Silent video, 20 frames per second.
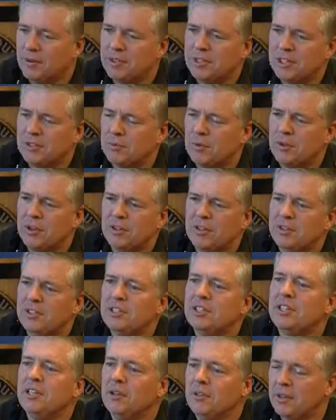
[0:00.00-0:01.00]
says, well, they'll
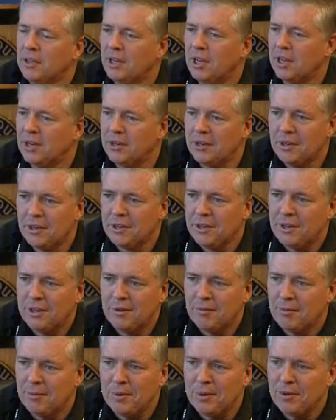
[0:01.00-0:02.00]
steal a gun.
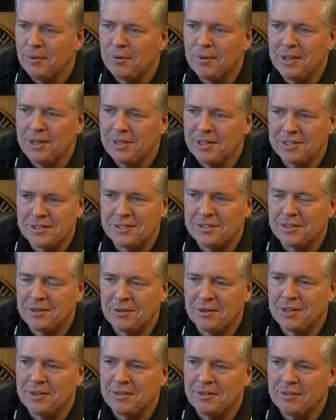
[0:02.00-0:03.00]
Well, we don't think
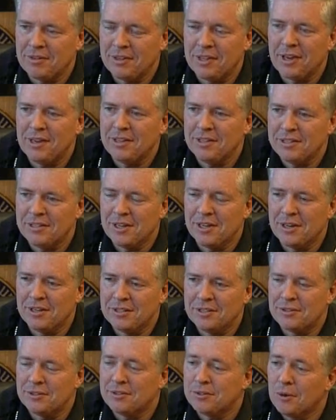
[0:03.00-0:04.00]
necessarily a lot of these guns
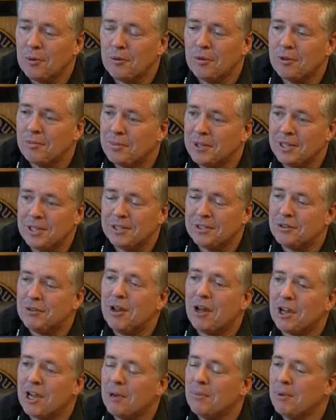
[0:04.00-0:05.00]
are stolen because they're
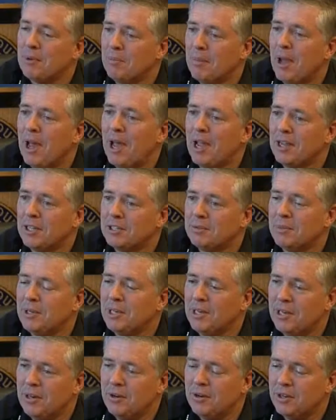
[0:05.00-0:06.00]
not coming back as being
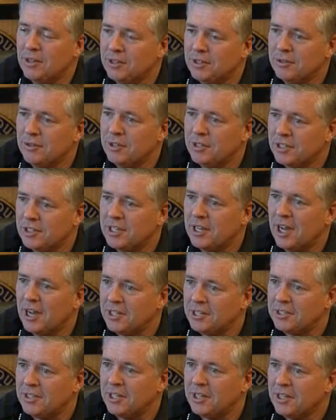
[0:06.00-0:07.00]
entered into
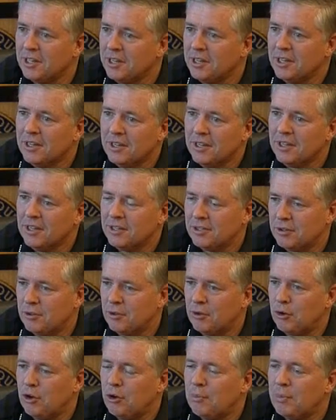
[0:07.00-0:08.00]
NCIC. So
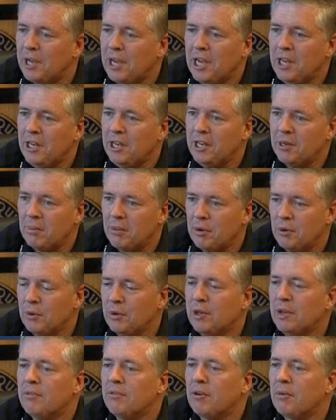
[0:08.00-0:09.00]
they're obtaining them through a
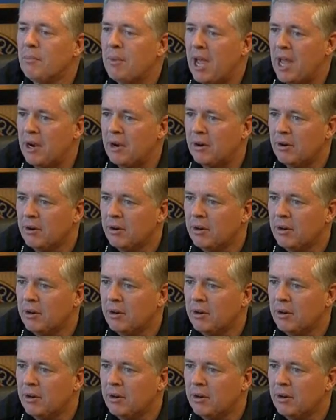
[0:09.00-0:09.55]
different manner.